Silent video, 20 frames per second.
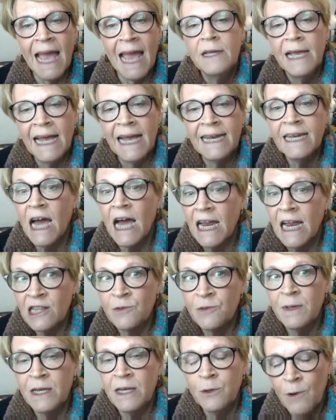and not as
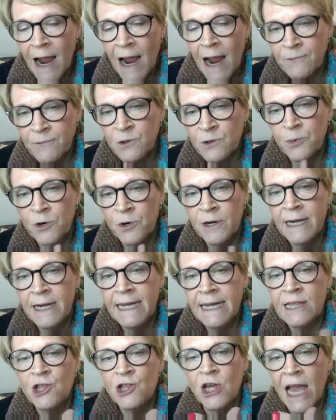many wraps per inch